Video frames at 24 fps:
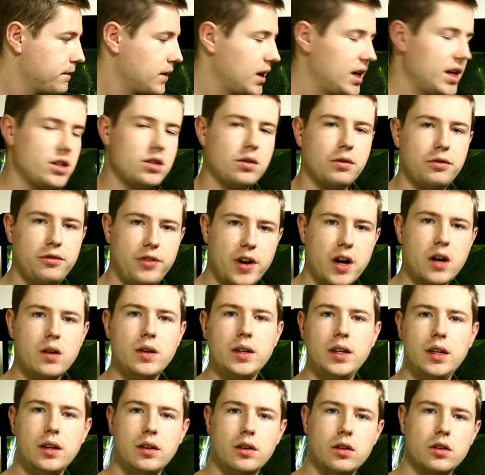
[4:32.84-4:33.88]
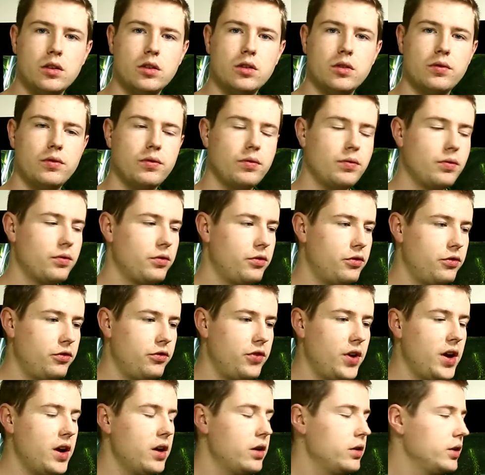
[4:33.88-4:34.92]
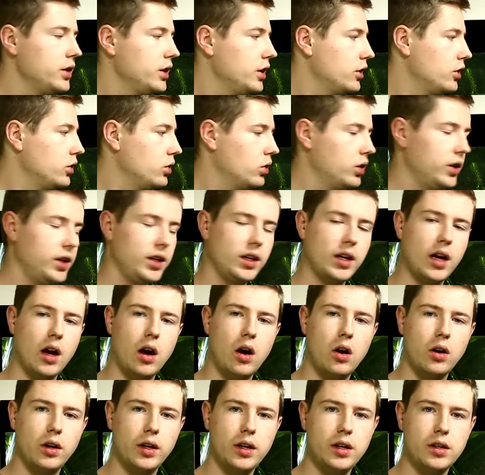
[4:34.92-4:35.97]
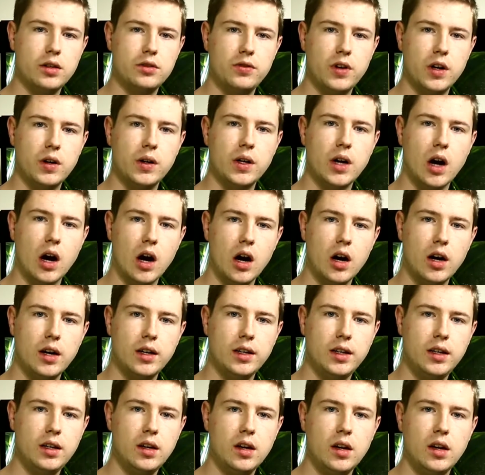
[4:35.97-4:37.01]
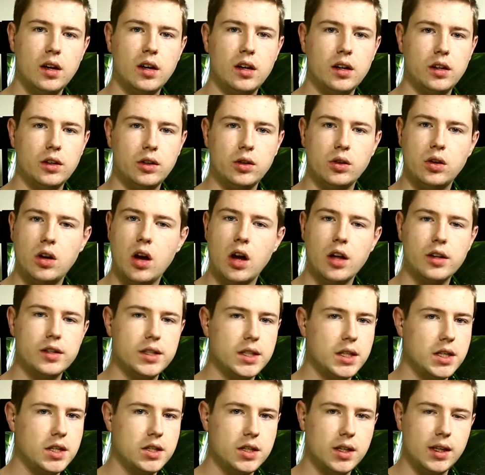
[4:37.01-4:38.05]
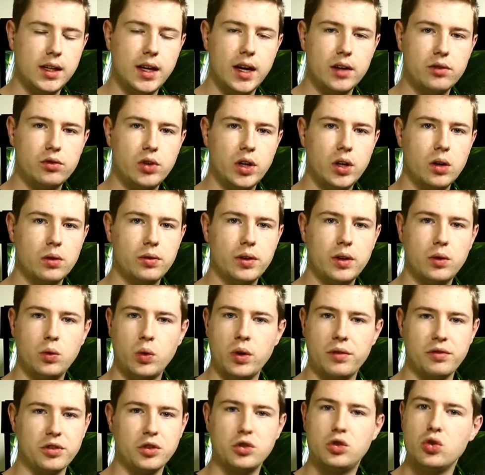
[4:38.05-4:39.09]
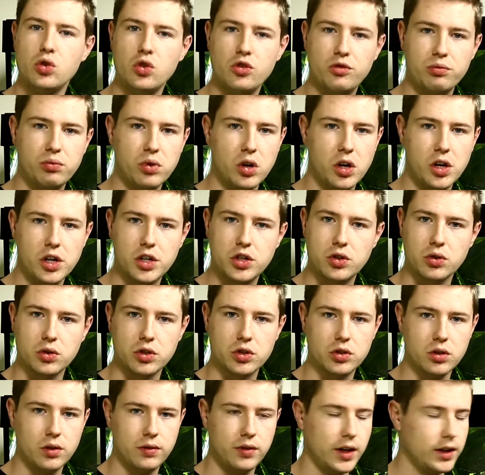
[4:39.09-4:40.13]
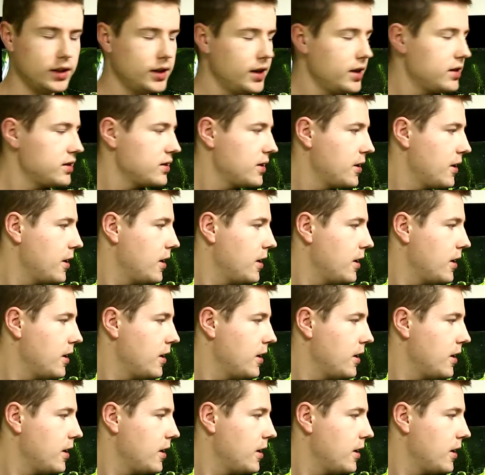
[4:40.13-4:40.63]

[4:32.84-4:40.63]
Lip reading: It's a very annoying algae. It's very hardy. You can't easily get rid of it with a toothbrush or stuff like that.